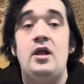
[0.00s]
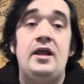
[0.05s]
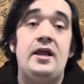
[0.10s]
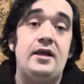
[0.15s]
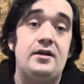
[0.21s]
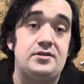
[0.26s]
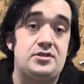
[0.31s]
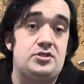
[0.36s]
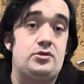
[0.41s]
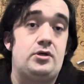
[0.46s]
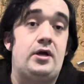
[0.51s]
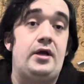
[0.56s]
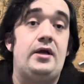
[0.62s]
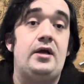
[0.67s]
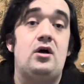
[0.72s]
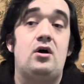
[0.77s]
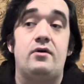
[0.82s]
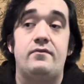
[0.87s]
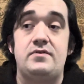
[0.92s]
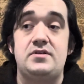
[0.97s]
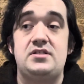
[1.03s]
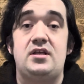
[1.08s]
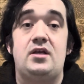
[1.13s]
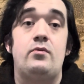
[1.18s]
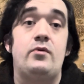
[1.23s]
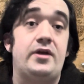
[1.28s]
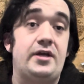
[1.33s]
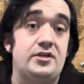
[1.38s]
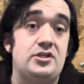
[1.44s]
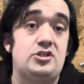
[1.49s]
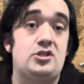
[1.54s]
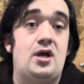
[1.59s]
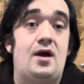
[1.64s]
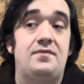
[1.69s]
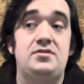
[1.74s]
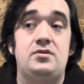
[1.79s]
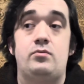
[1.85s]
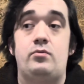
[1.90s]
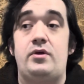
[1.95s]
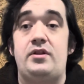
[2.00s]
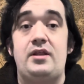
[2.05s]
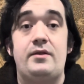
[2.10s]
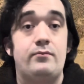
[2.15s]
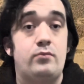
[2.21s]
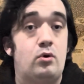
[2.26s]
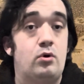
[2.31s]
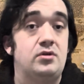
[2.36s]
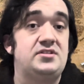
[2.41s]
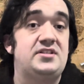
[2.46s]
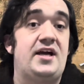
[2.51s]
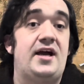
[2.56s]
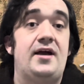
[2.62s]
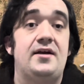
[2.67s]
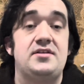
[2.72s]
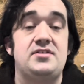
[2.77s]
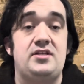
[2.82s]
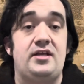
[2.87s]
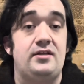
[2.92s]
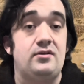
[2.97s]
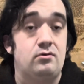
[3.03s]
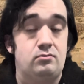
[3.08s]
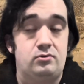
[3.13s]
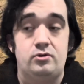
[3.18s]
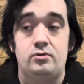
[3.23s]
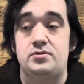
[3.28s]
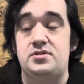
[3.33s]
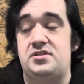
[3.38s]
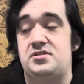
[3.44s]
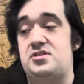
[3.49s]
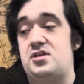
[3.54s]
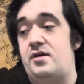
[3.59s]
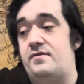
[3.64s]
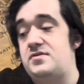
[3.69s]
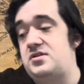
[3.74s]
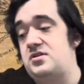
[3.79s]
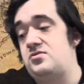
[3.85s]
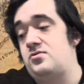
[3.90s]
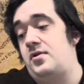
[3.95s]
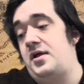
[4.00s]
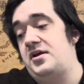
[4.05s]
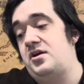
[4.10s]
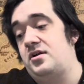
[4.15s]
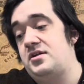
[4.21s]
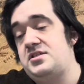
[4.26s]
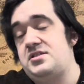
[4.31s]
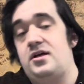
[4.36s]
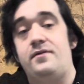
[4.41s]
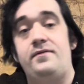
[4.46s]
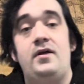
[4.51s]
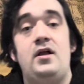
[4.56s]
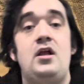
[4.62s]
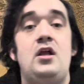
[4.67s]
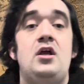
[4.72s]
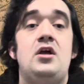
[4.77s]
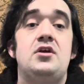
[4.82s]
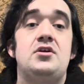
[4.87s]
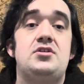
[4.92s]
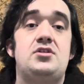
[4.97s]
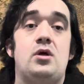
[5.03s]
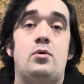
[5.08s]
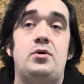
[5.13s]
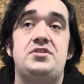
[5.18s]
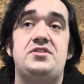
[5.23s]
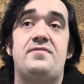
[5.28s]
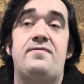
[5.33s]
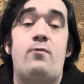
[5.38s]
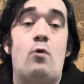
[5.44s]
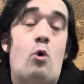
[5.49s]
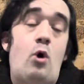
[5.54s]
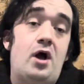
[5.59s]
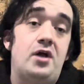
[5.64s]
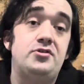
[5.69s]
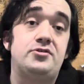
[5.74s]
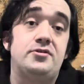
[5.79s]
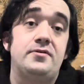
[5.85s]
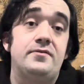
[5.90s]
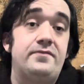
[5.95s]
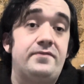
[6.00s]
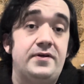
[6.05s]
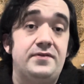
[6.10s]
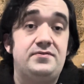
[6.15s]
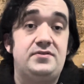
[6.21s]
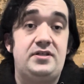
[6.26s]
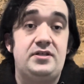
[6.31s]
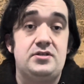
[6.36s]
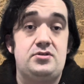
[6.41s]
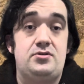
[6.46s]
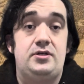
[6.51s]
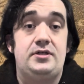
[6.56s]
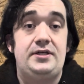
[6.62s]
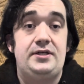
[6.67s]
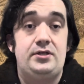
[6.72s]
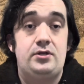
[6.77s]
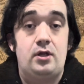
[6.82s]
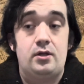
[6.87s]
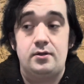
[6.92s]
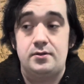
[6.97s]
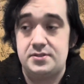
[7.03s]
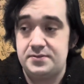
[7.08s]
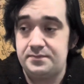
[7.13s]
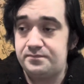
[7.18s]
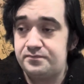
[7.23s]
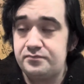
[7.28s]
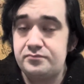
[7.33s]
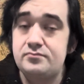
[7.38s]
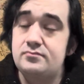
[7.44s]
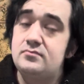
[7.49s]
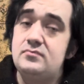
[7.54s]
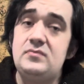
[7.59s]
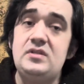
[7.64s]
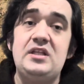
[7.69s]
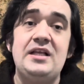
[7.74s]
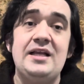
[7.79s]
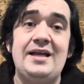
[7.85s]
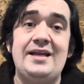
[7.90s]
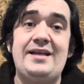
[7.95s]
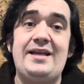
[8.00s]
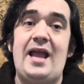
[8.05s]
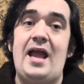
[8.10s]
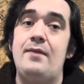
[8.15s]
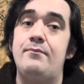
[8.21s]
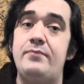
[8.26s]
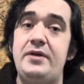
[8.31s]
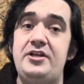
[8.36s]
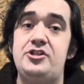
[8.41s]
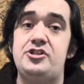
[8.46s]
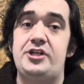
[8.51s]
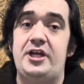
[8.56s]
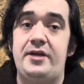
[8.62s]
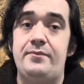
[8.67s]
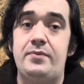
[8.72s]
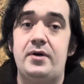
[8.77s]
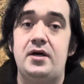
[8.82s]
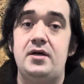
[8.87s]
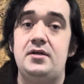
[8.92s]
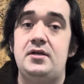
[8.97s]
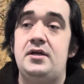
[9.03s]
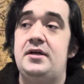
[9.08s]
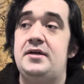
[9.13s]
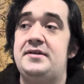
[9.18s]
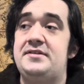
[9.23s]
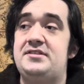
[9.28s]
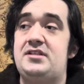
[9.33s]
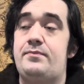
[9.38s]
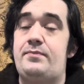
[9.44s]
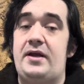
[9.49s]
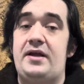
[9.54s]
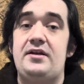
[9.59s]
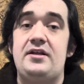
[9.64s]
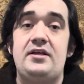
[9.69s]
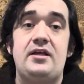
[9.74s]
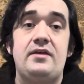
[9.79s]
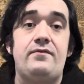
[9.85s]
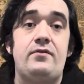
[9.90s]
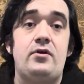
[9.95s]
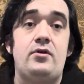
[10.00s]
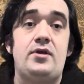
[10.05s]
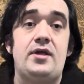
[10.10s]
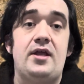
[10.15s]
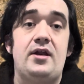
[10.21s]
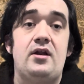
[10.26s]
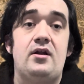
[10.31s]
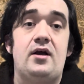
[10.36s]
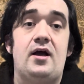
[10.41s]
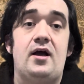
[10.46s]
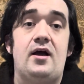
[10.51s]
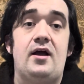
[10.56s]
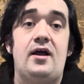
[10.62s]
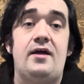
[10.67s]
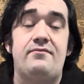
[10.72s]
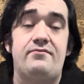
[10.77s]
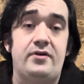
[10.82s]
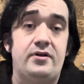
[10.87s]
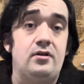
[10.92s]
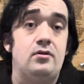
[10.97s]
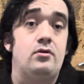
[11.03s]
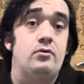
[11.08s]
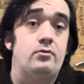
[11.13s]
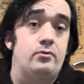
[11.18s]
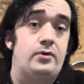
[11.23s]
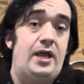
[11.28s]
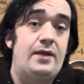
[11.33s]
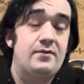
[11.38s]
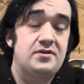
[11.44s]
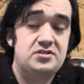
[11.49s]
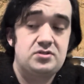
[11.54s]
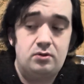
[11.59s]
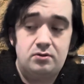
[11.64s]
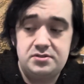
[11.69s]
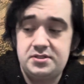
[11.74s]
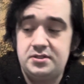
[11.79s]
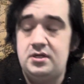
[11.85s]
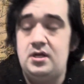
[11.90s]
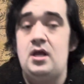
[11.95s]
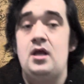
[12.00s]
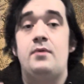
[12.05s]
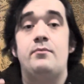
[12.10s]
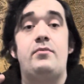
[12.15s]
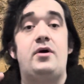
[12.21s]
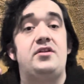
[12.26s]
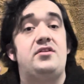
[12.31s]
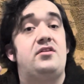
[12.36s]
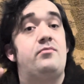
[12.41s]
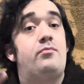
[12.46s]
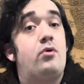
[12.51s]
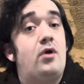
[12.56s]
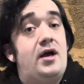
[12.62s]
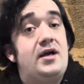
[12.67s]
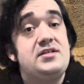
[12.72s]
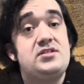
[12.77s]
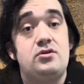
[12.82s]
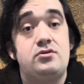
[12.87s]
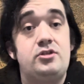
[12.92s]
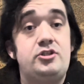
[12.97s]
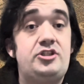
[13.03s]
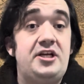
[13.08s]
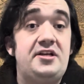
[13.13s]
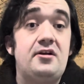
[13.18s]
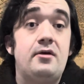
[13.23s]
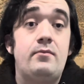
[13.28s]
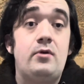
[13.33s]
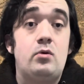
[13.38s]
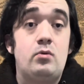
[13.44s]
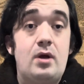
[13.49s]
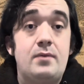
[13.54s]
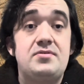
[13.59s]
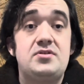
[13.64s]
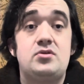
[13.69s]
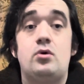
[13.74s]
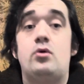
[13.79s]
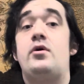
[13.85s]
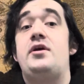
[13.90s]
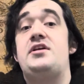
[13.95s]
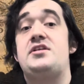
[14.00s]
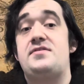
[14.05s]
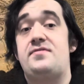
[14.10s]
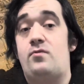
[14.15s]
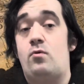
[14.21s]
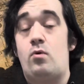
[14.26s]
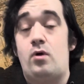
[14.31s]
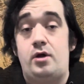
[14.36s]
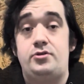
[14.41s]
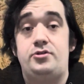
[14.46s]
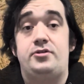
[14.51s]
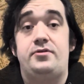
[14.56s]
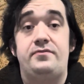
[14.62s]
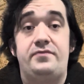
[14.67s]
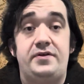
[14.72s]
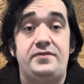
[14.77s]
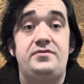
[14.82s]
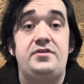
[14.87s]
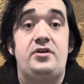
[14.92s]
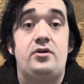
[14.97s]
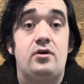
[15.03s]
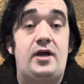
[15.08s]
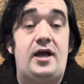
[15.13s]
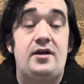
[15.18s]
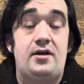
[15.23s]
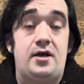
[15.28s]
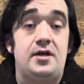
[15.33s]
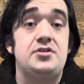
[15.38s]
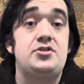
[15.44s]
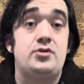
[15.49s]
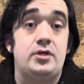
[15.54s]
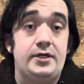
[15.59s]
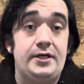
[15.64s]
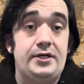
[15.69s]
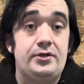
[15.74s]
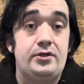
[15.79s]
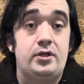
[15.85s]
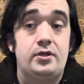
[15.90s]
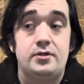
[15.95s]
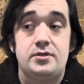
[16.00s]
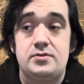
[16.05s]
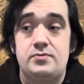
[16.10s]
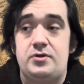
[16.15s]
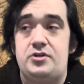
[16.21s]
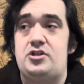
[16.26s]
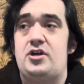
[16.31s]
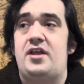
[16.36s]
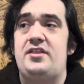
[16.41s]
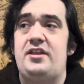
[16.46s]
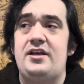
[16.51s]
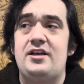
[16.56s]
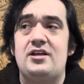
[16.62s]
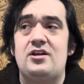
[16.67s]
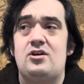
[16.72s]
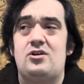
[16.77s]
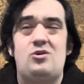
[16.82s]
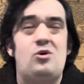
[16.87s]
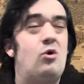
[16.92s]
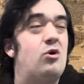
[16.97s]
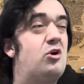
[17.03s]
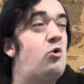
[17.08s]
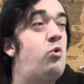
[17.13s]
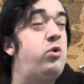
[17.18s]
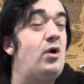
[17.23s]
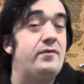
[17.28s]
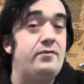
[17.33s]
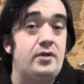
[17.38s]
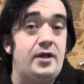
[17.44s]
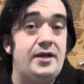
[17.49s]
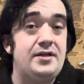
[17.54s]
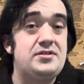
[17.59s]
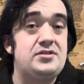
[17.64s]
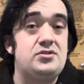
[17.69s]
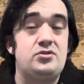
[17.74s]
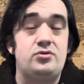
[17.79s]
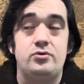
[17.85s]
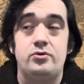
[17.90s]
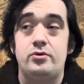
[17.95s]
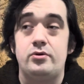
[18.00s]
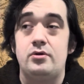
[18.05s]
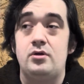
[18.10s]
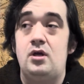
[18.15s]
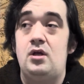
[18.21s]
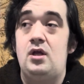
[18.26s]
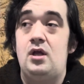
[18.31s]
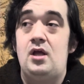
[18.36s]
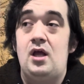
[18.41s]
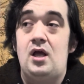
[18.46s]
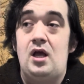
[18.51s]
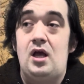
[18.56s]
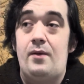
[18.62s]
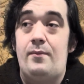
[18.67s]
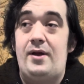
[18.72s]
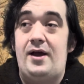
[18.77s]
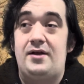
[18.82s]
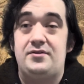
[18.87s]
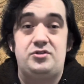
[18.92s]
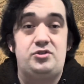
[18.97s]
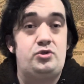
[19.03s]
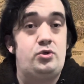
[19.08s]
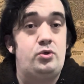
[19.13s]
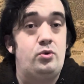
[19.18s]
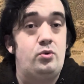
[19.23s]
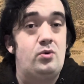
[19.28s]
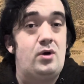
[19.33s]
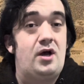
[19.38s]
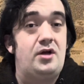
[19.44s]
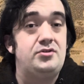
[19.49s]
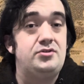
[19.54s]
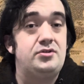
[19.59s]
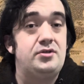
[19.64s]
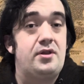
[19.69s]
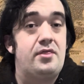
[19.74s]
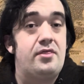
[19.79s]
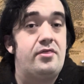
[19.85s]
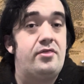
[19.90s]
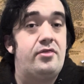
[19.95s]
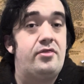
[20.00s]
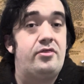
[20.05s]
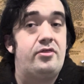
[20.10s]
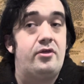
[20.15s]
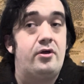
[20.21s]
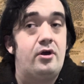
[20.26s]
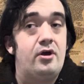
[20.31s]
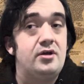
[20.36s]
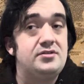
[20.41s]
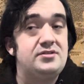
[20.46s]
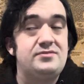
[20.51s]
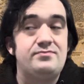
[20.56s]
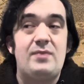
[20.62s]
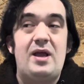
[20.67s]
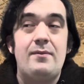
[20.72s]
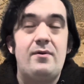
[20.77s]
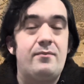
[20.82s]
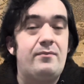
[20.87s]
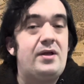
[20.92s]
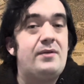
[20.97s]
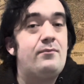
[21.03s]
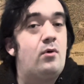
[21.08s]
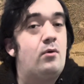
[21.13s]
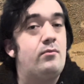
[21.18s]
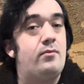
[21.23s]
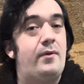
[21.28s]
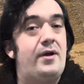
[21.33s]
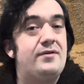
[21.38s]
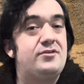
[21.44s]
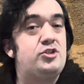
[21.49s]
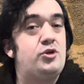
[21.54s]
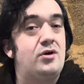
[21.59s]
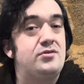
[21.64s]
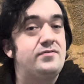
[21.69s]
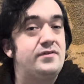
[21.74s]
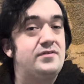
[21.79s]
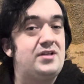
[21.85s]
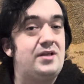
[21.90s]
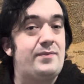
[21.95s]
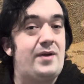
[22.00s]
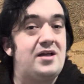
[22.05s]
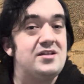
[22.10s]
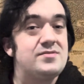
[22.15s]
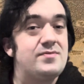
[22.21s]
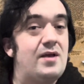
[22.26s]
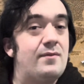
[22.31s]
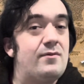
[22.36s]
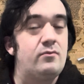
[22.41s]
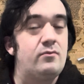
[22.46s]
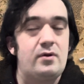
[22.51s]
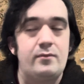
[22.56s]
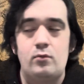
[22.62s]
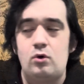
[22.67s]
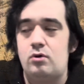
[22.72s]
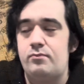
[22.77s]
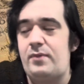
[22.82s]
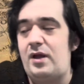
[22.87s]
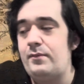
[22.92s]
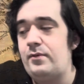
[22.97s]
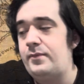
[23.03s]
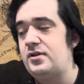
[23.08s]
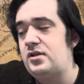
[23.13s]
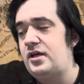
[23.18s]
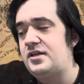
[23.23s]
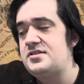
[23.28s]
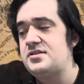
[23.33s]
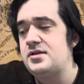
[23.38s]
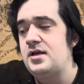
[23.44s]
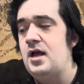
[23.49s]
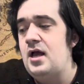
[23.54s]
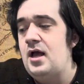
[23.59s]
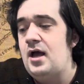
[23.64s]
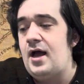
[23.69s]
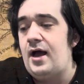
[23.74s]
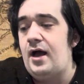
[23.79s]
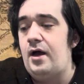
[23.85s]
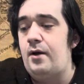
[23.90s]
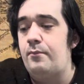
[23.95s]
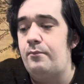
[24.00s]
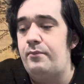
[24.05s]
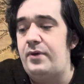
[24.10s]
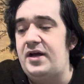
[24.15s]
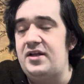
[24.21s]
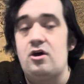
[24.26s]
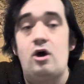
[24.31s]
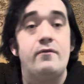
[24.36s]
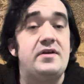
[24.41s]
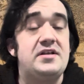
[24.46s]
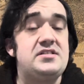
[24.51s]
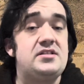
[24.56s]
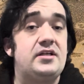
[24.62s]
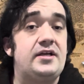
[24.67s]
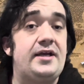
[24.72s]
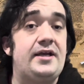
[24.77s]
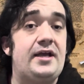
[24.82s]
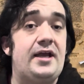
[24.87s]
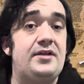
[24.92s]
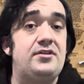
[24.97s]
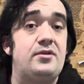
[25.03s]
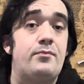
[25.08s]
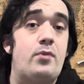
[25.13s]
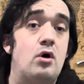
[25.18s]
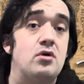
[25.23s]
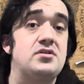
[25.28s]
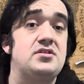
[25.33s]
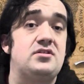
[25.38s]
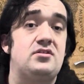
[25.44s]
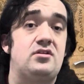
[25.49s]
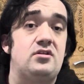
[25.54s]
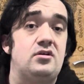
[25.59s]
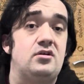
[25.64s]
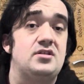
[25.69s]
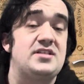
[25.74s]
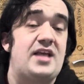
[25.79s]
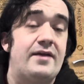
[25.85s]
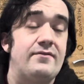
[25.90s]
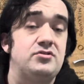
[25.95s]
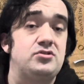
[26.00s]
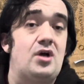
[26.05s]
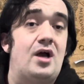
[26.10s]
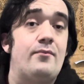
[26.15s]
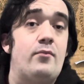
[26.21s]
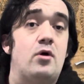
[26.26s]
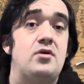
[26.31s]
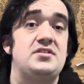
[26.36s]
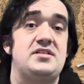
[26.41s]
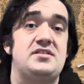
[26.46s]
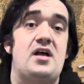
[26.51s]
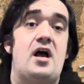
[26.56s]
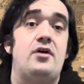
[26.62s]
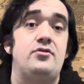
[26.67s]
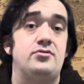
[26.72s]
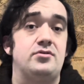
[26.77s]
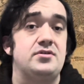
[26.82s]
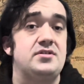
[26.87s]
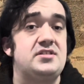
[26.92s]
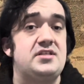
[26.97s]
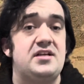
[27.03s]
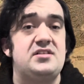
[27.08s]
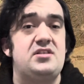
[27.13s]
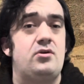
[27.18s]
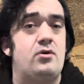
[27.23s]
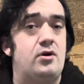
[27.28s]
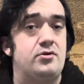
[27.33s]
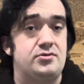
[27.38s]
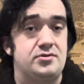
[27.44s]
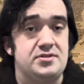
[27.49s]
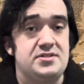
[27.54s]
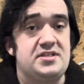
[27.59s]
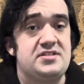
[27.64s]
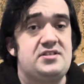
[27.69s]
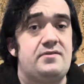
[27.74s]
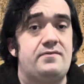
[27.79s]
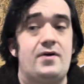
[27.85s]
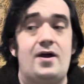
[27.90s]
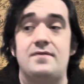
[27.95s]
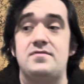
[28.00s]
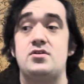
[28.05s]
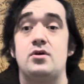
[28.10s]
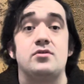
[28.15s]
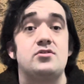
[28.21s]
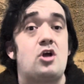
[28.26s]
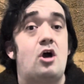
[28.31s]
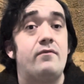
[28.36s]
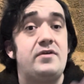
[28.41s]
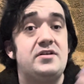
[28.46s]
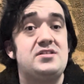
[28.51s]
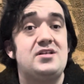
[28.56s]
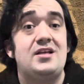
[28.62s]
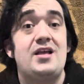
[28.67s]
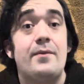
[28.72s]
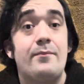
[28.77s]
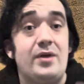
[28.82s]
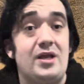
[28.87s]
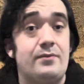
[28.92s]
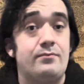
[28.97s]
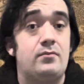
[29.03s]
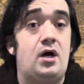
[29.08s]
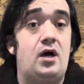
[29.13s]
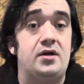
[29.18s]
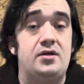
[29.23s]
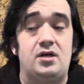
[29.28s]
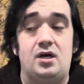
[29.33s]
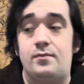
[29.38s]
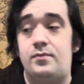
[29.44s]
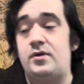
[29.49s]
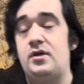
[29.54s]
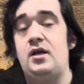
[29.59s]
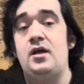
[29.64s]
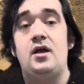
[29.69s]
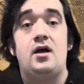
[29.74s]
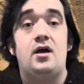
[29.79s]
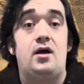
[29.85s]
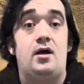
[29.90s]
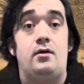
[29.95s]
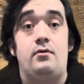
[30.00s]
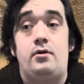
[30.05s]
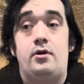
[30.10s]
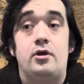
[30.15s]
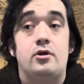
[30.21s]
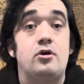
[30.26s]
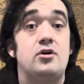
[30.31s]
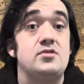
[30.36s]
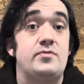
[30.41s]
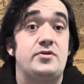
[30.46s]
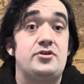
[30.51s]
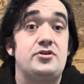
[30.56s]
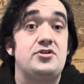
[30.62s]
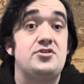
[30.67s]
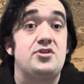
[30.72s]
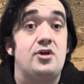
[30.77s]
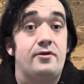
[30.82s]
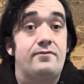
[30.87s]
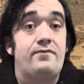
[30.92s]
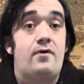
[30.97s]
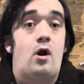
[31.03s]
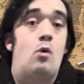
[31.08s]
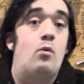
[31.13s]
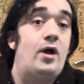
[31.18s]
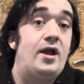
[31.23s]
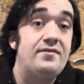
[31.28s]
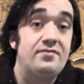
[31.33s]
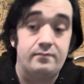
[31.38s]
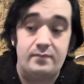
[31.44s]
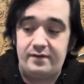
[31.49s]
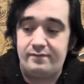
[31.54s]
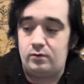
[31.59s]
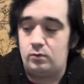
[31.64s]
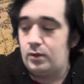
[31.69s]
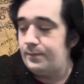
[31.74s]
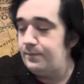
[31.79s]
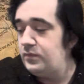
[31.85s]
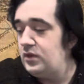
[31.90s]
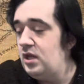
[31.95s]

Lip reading: In Australia, obviously we get shafted with import tax, goods and services, all that kind of stuff. So it's 450 Australian dollars. It can be cheaper depending if you get it at freaking local gaming stores, but the price on the GW web store is 450 Australian dollars, which I think equivalates to about 230, maybe a bit, 250 pounds, maybe more, maybe a bit less. But obviously, and the Skaventide box is 160 or 165. So it's obviously a big markup, because we're just so far away from everyone.